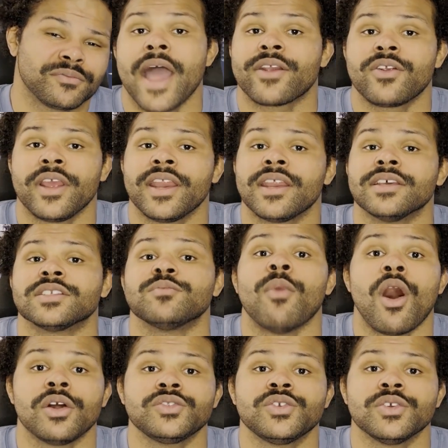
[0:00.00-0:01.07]
I created a
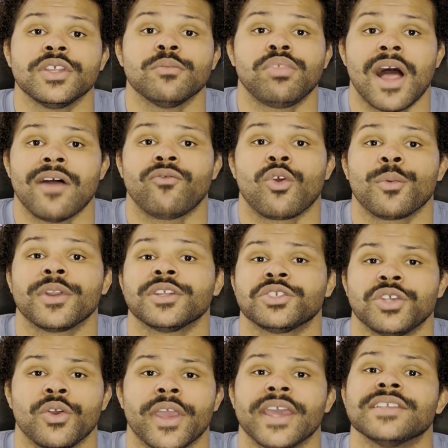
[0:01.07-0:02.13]
small 2D platformer to
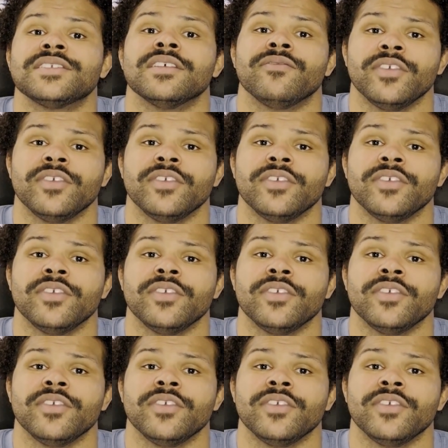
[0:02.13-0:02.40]
showcase the